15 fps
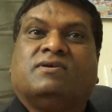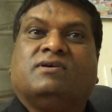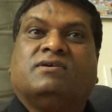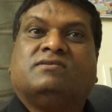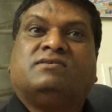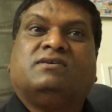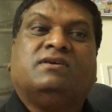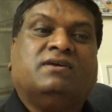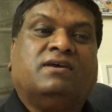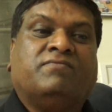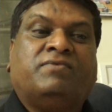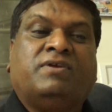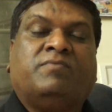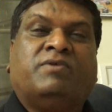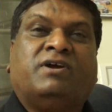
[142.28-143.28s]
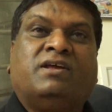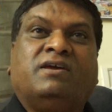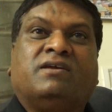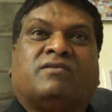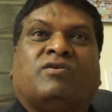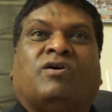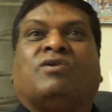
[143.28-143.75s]
See, everybody
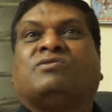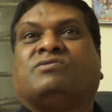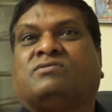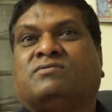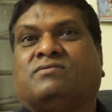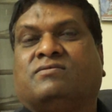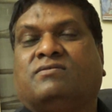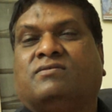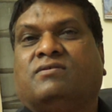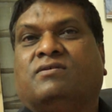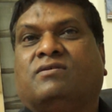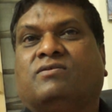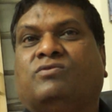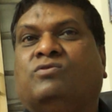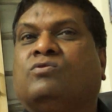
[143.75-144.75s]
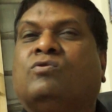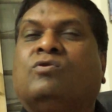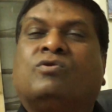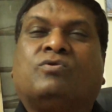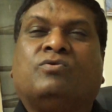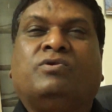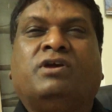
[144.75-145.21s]
talks. You go
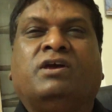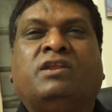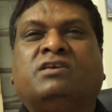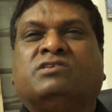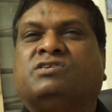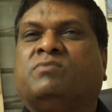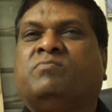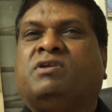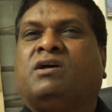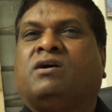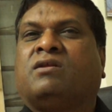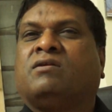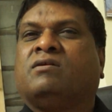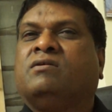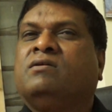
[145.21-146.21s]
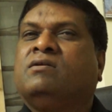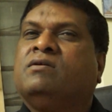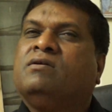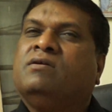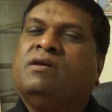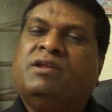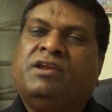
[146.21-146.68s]
to any seminar,
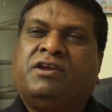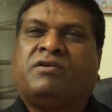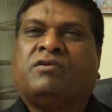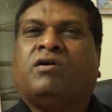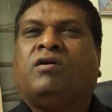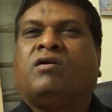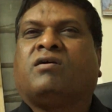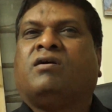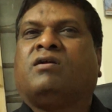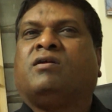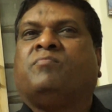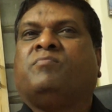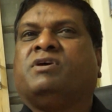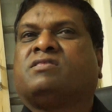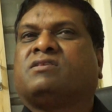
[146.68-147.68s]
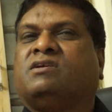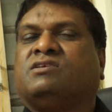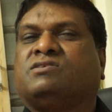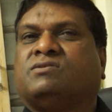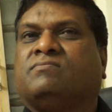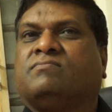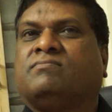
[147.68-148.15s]
any talk on
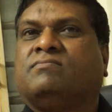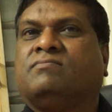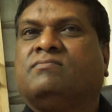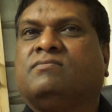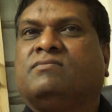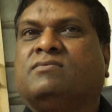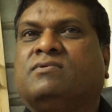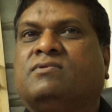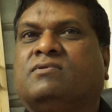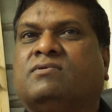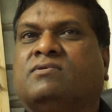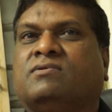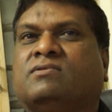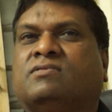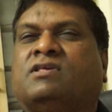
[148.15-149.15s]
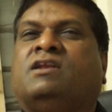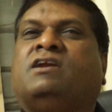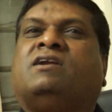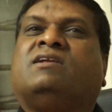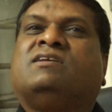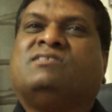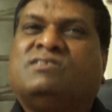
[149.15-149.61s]
Ambedkarism, the
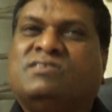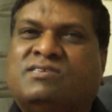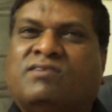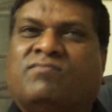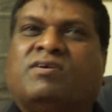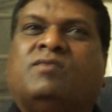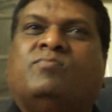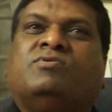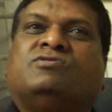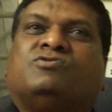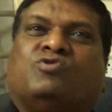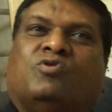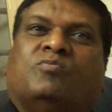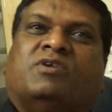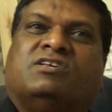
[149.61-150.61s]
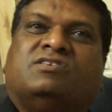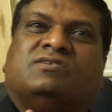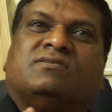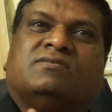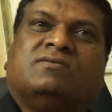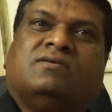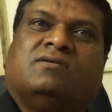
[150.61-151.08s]
literacy is available so much.
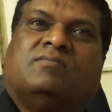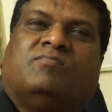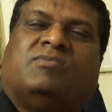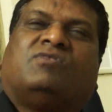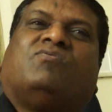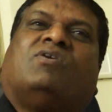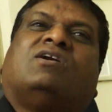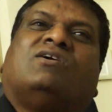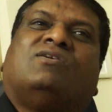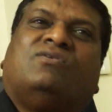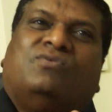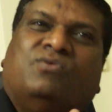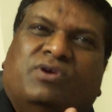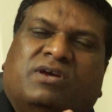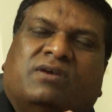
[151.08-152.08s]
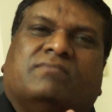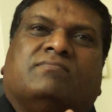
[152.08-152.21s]
But what are you doing?